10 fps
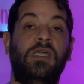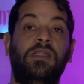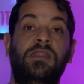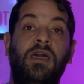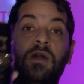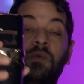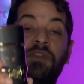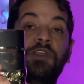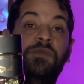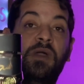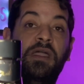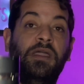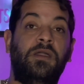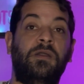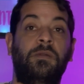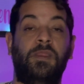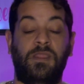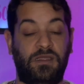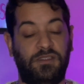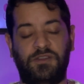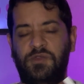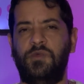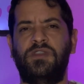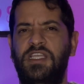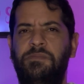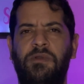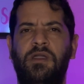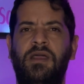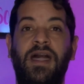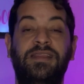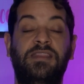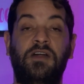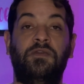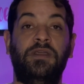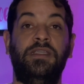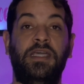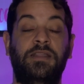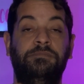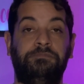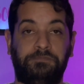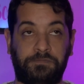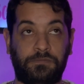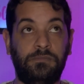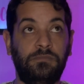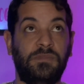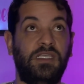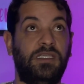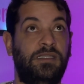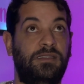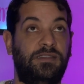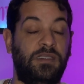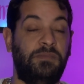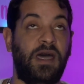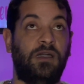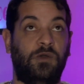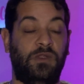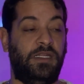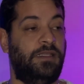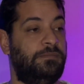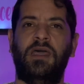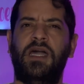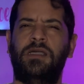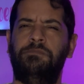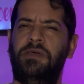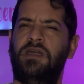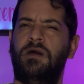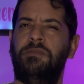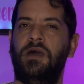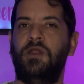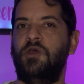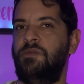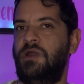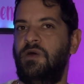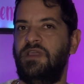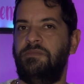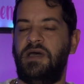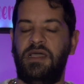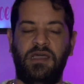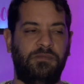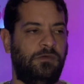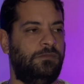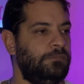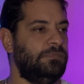Now with this right here, as soon as I spray it, I definitely get the tobacco in it, and I can pick up a little bit on that pineapple.